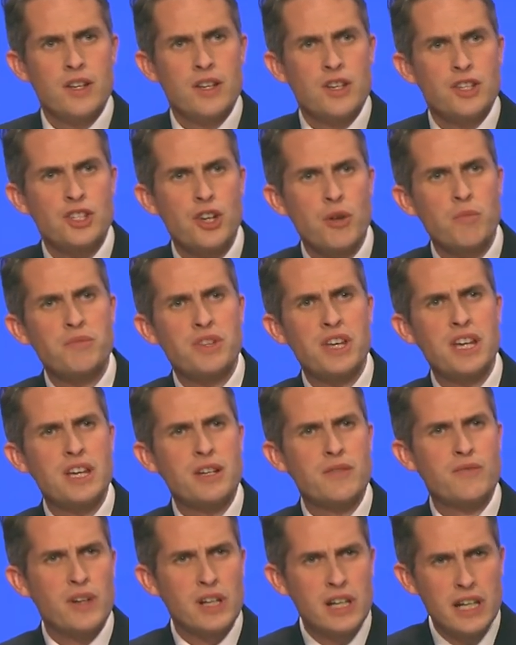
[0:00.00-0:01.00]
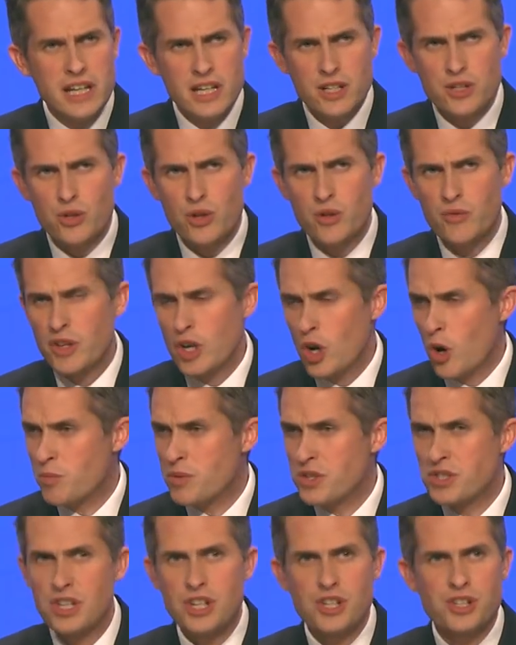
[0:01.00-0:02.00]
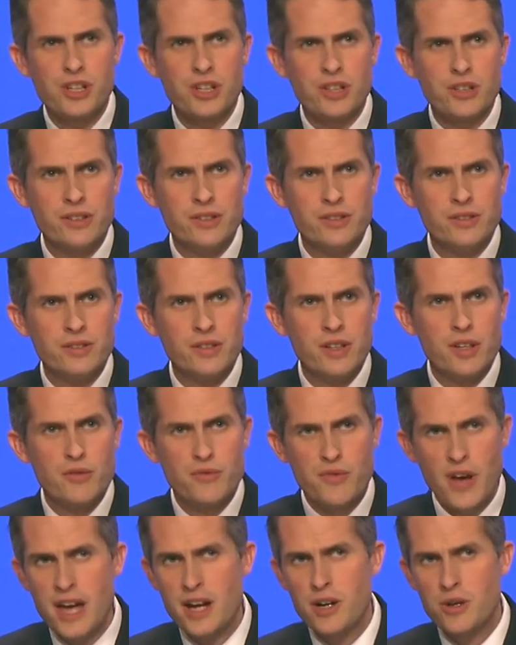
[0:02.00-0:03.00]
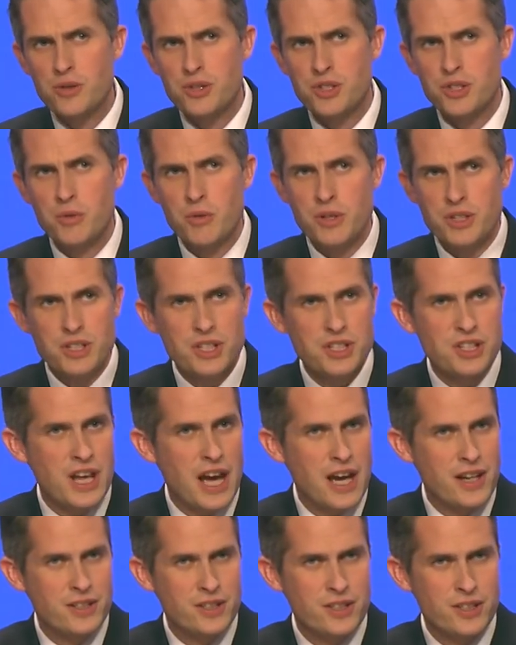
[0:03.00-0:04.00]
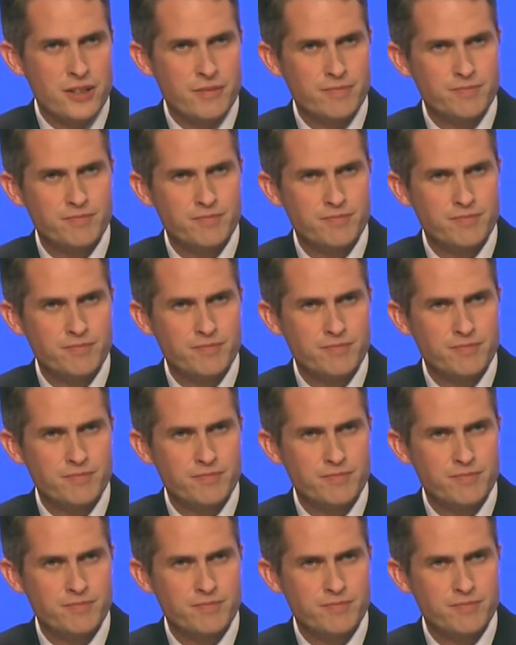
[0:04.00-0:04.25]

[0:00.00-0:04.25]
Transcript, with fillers: Something the leader of the opposition fails to understand.